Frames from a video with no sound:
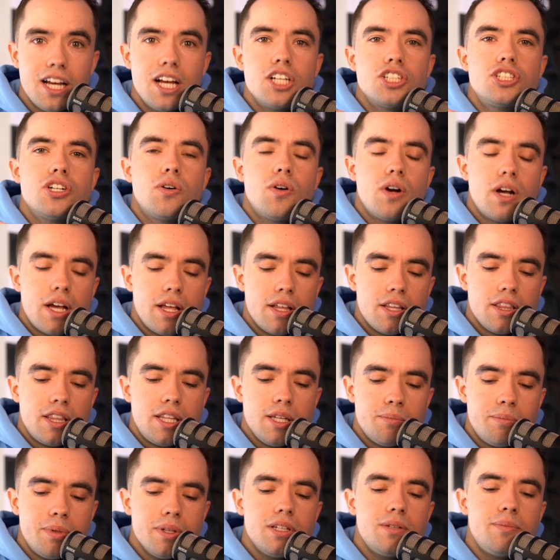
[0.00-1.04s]
So the
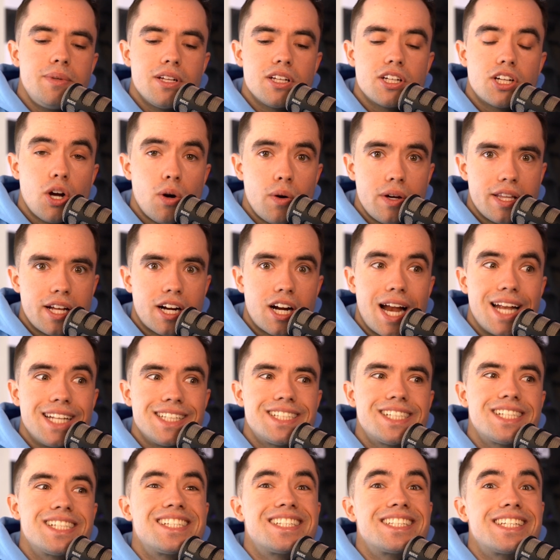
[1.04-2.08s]
ability to be able to go in there and
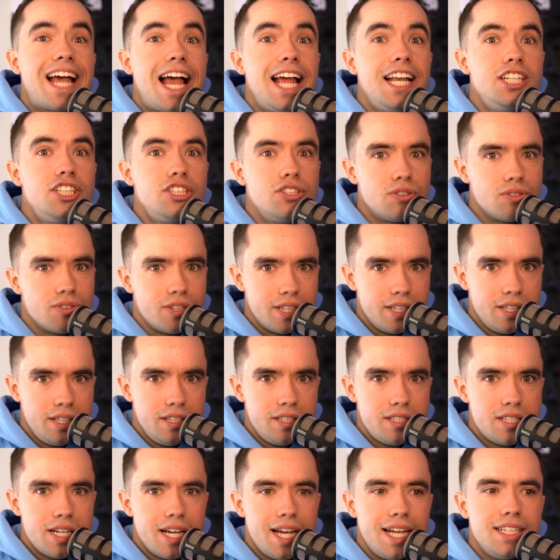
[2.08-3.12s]
schedule
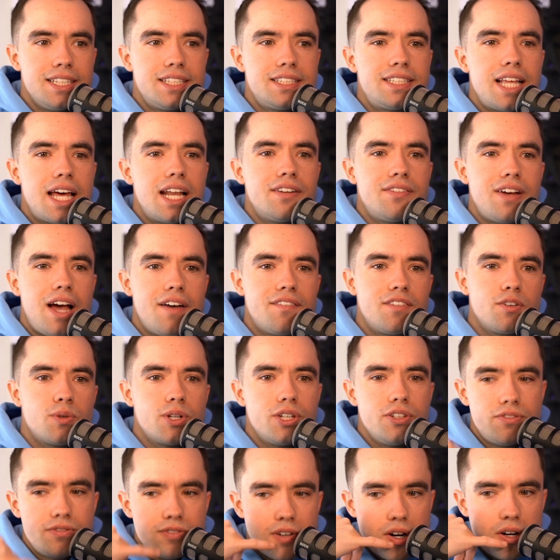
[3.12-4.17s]
these instead of having where
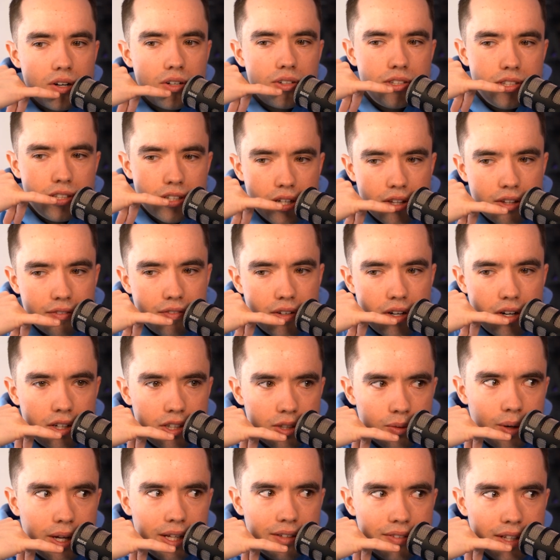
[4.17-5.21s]
you're on the phone,
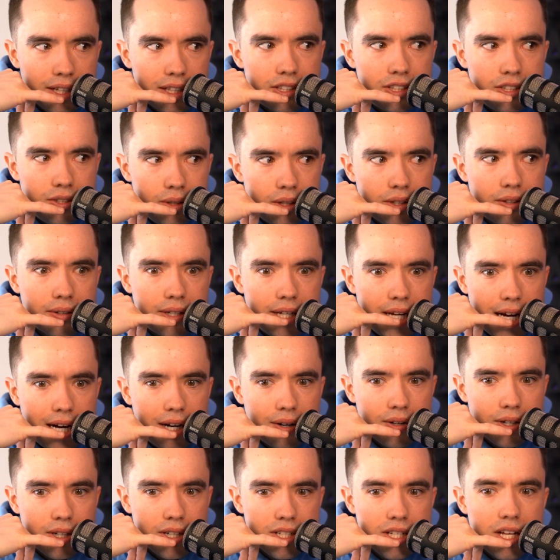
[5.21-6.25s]
you're waiting for like 2 or 3
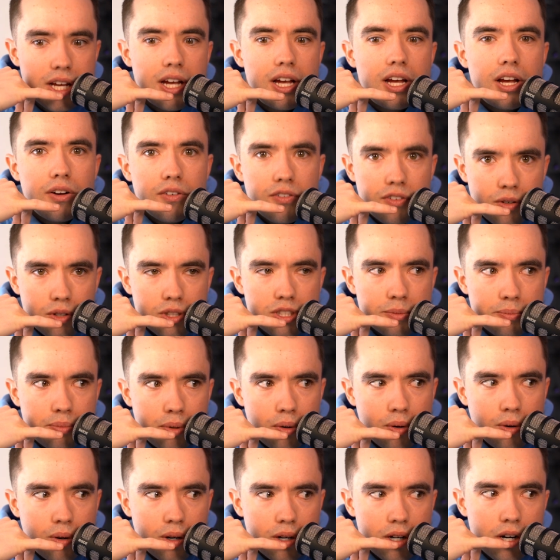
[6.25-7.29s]
hours for
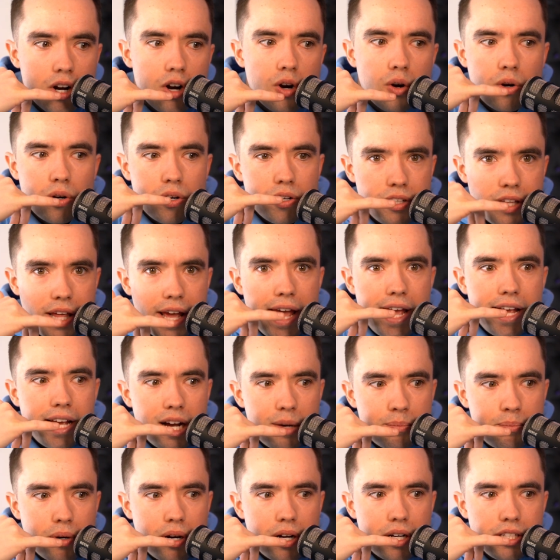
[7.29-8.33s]
support or they hang
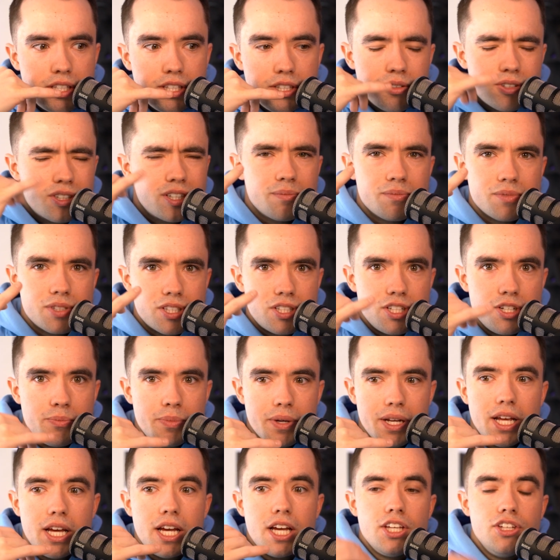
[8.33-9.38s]
up on you or something
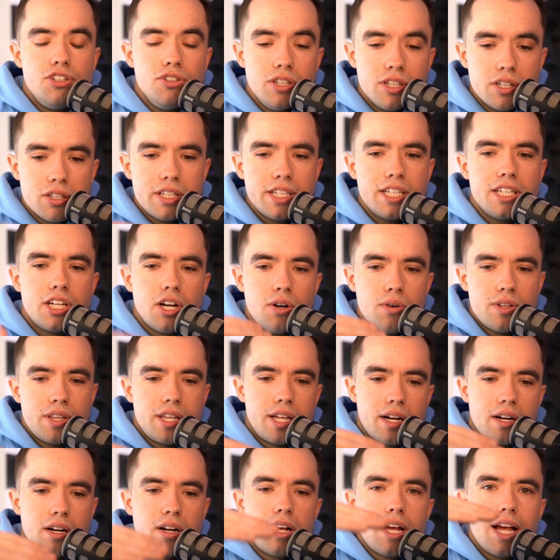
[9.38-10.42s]
stupid. You literally can go in
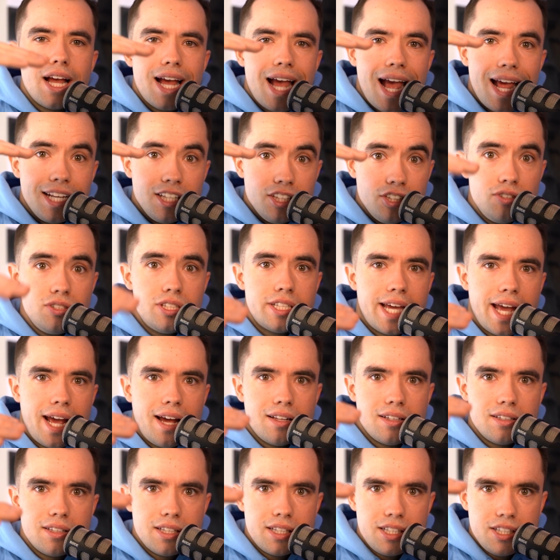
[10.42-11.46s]
there and use
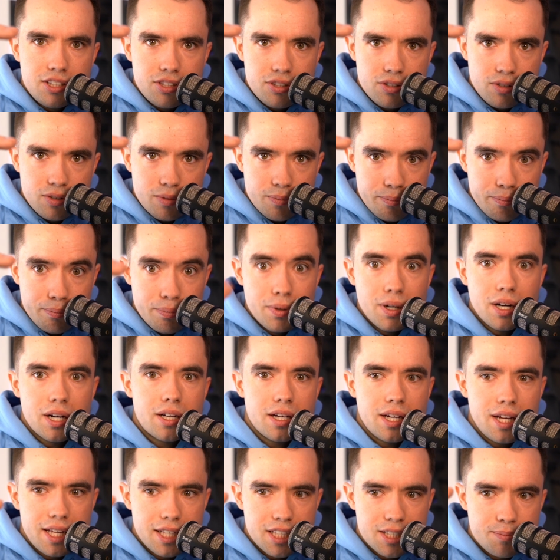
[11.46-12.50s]
Calendly to book
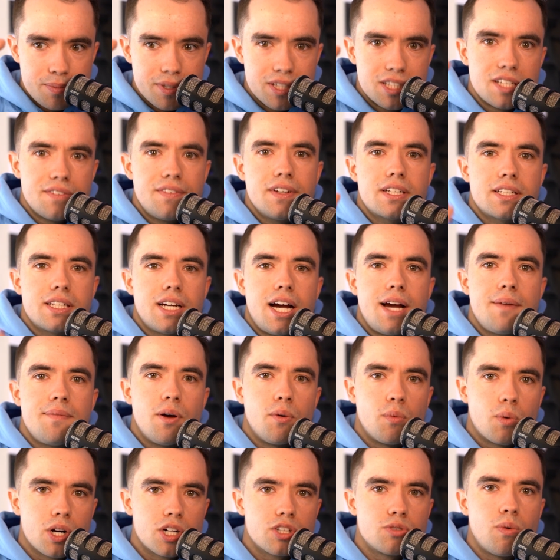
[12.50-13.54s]
a specific time that
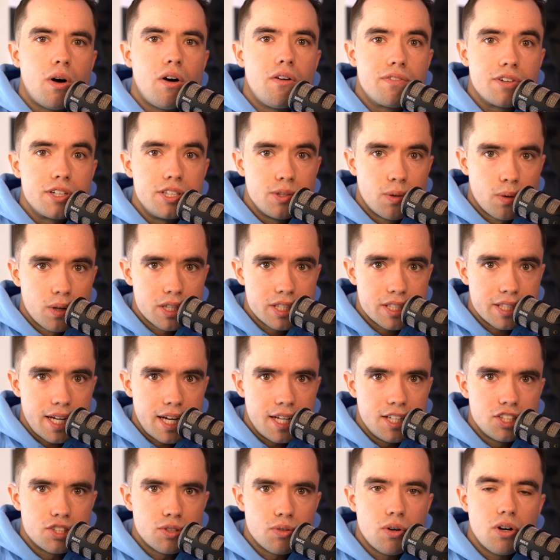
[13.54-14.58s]
works well for your
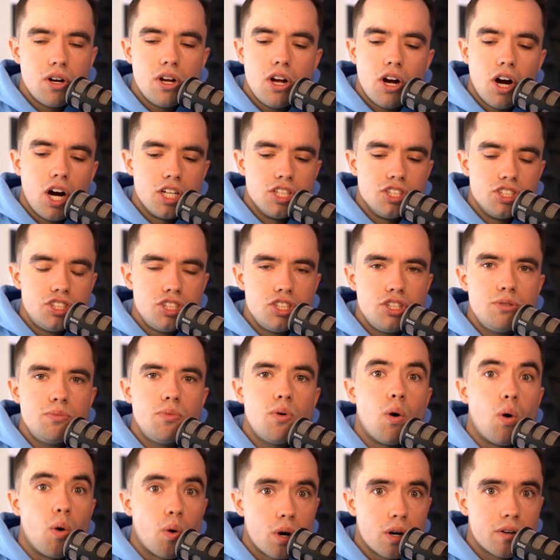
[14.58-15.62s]
schedule on Zoom
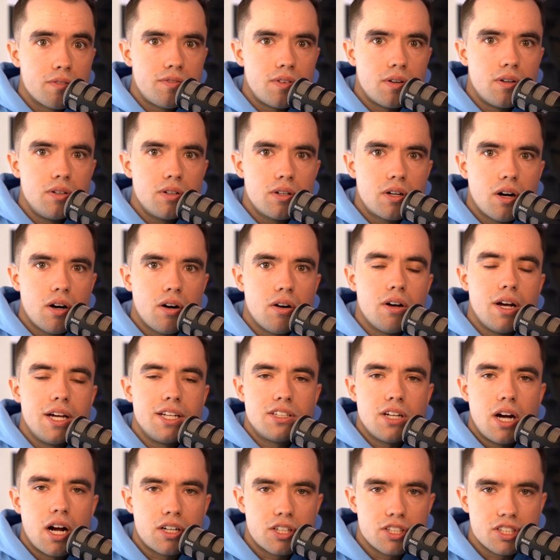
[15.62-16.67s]
or a phone call and
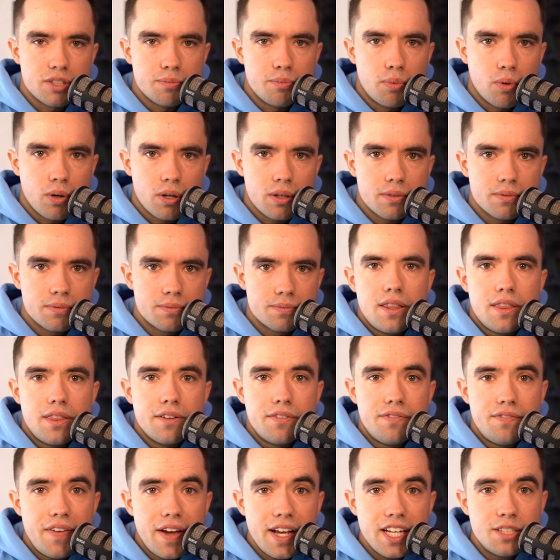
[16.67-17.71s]
talk to support. The
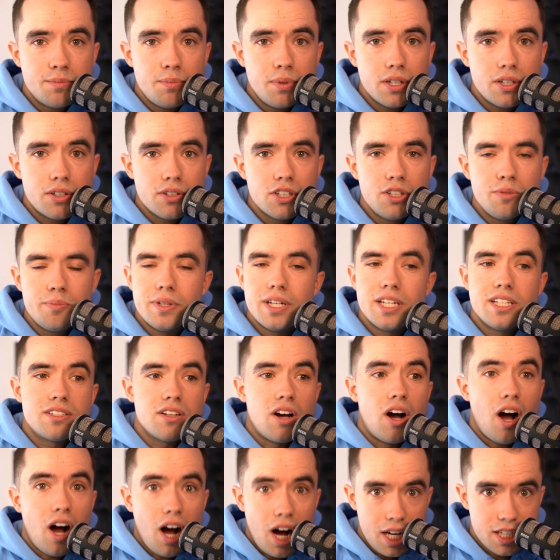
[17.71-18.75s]
Facebook group is
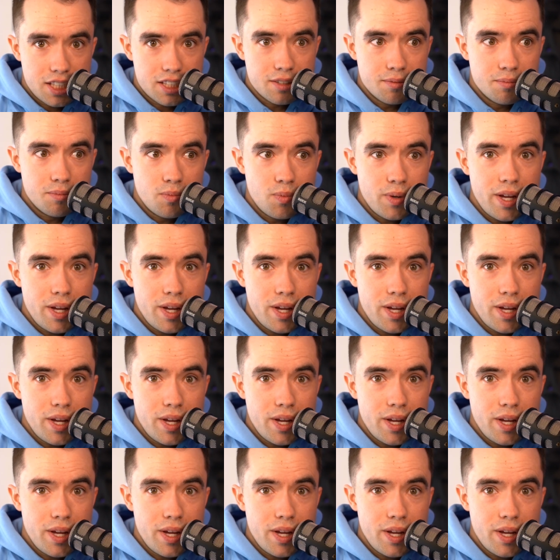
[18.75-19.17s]
awesome.